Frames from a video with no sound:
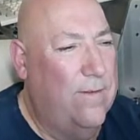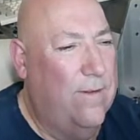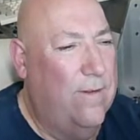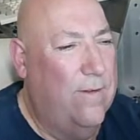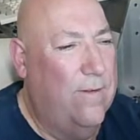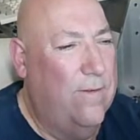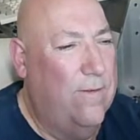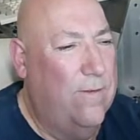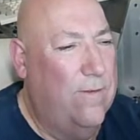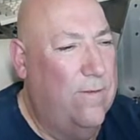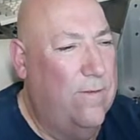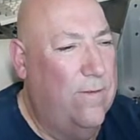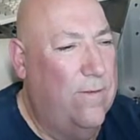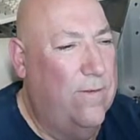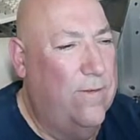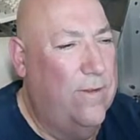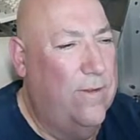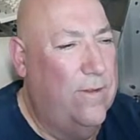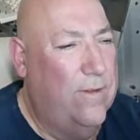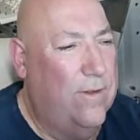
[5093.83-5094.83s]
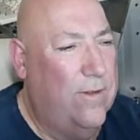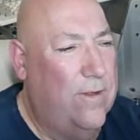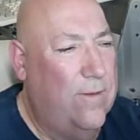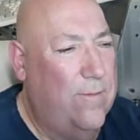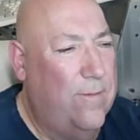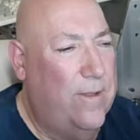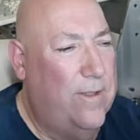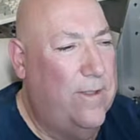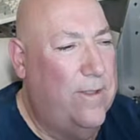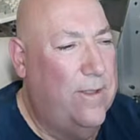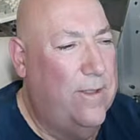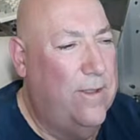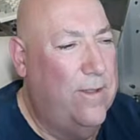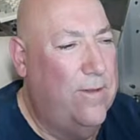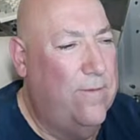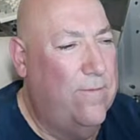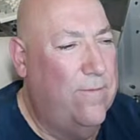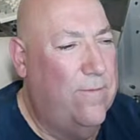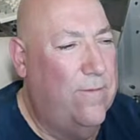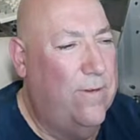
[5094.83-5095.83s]
or other
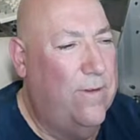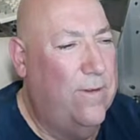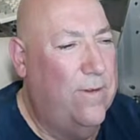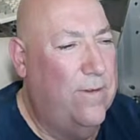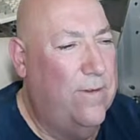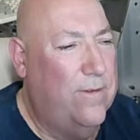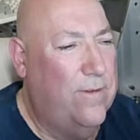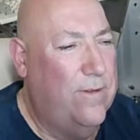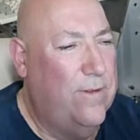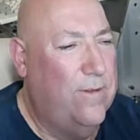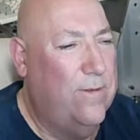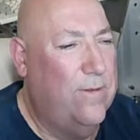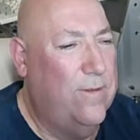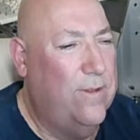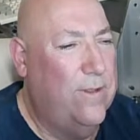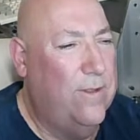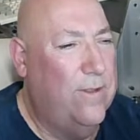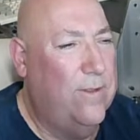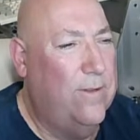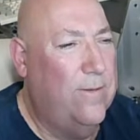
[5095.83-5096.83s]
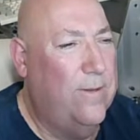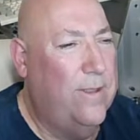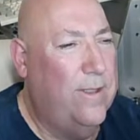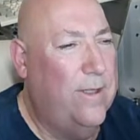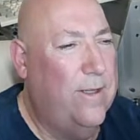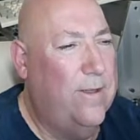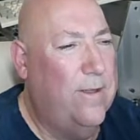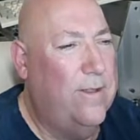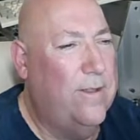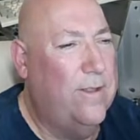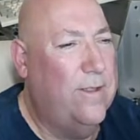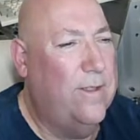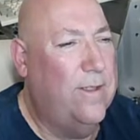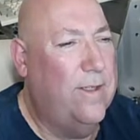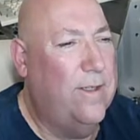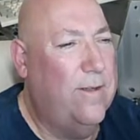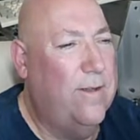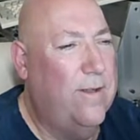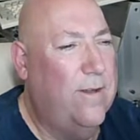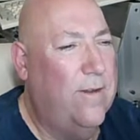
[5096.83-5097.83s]
documentation files. Use the
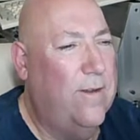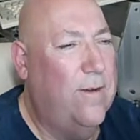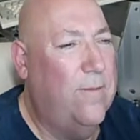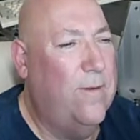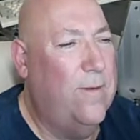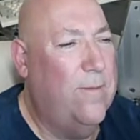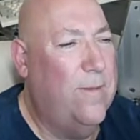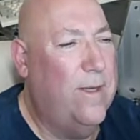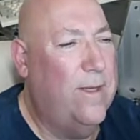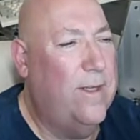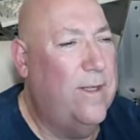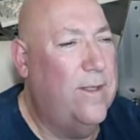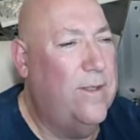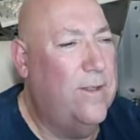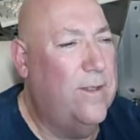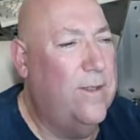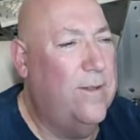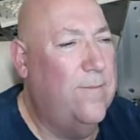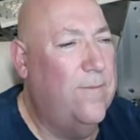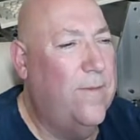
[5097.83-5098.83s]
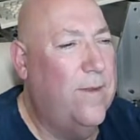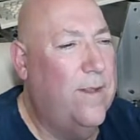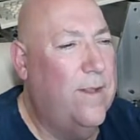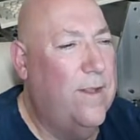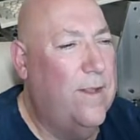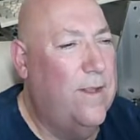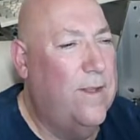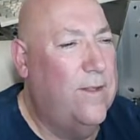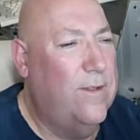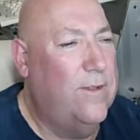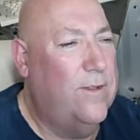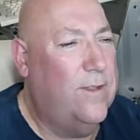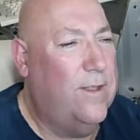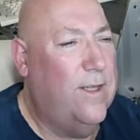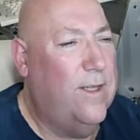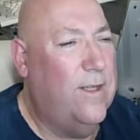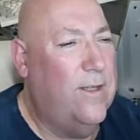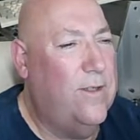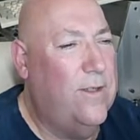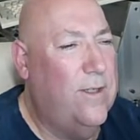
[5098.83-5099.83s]
ID library manager.
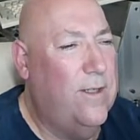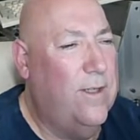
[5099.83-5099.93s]
Sketching,